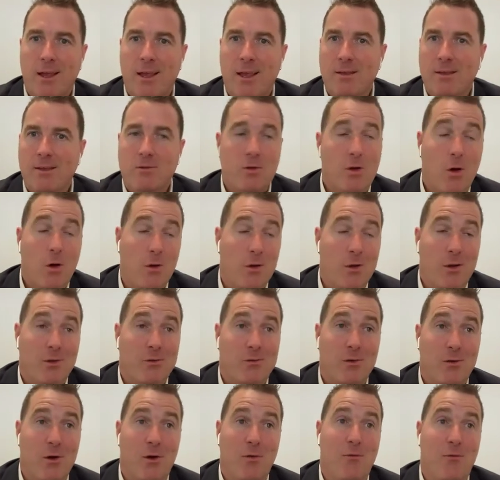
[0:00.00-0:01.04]
It's
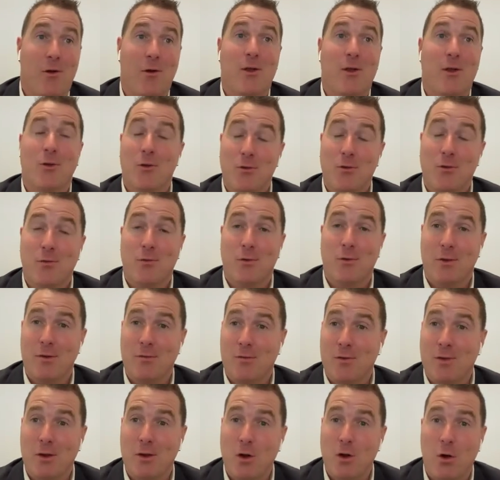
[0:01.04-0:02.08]
not very useful if
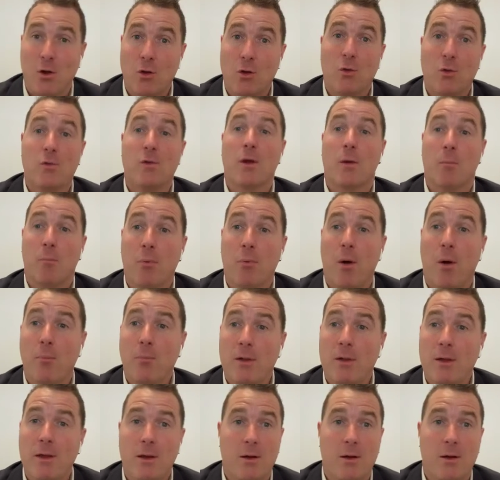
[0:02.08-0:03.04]
you're not using it properly.